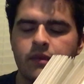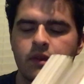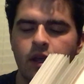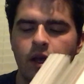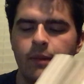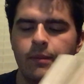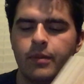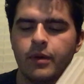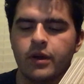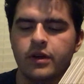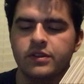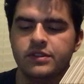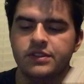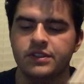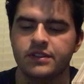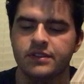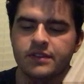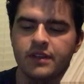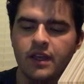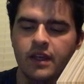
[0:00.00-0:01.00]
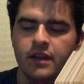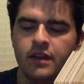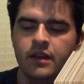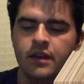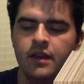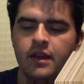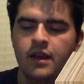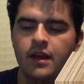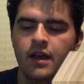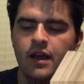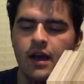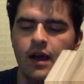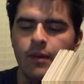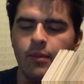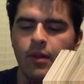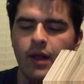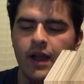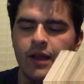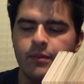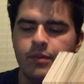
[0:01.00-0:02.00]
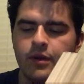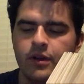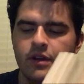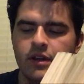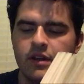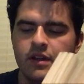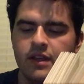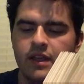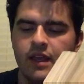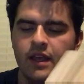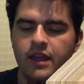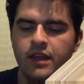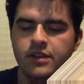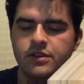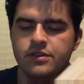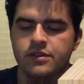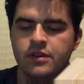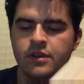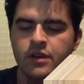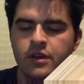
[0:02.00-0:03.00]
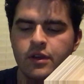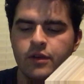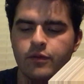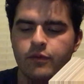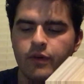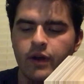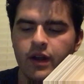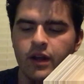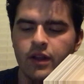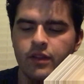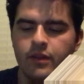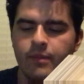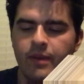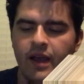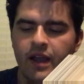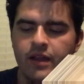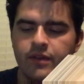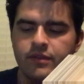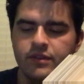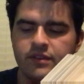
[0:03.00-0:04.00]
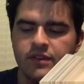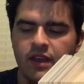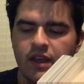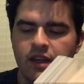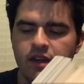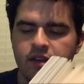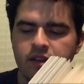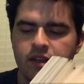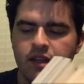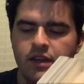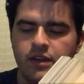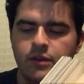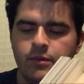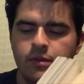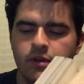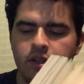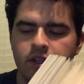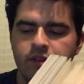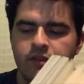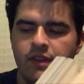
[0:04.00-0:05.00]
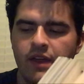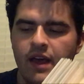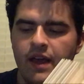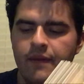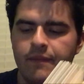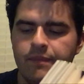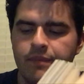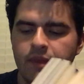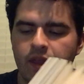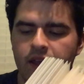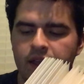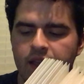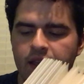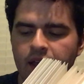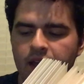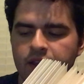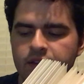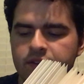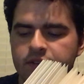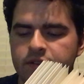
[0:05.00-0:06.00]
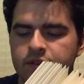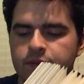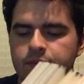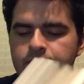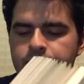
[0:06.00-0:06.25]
A bird, she said. A blackbird in a cage, right on the back of his hand. Can you believe that? I guess.